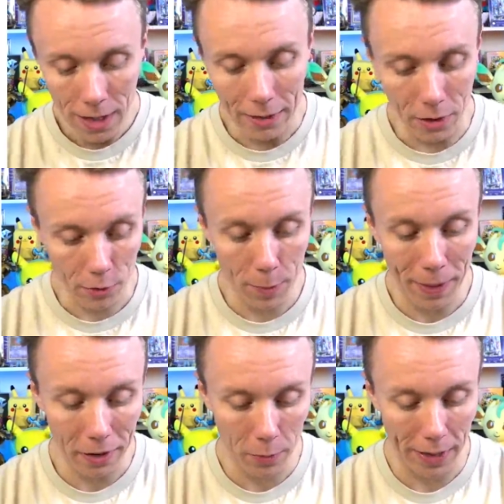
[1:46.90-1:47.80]
And the three
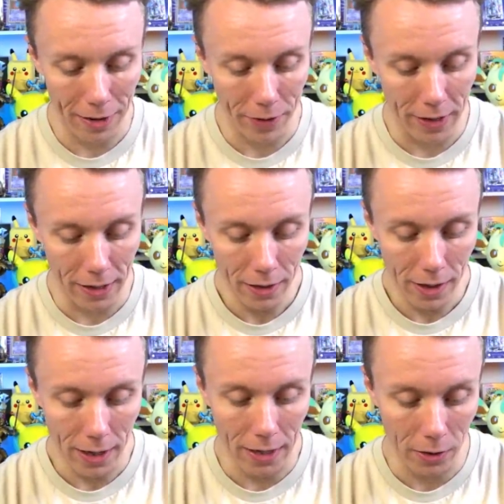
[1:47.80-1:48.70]
packs we have here
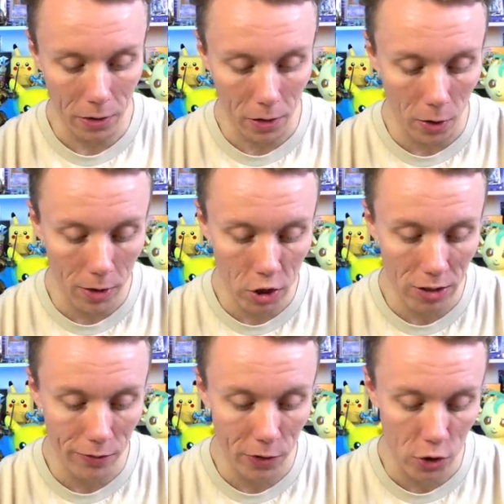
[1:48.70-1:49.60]
are Lost
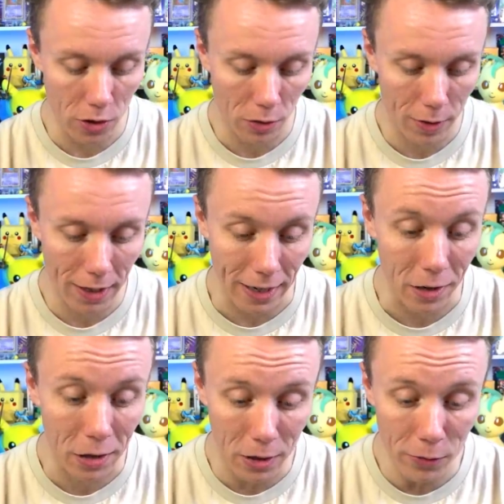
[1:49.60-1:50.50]
Origin, Fusion Strike, and
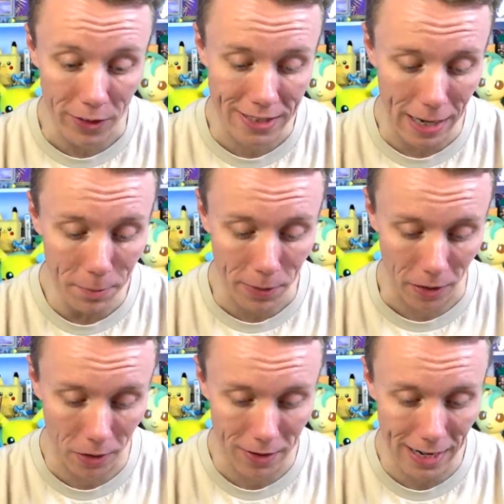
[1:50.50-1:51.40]
Silver
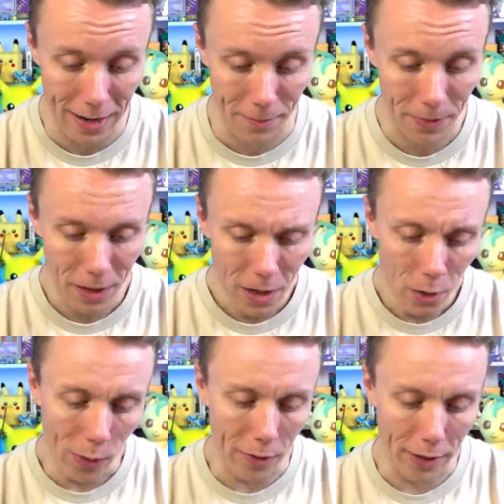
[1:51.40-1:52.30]
Tempest. Damn.
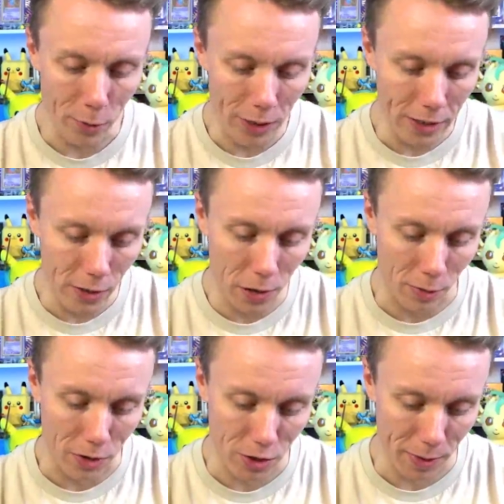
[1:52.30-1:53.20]
Wow, they really do
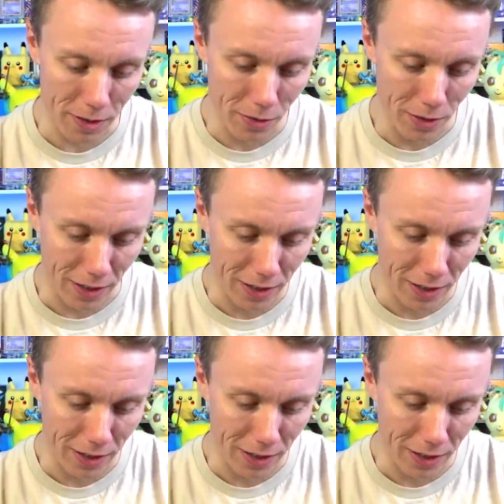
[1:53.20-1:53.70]
scrunch them in, don't they?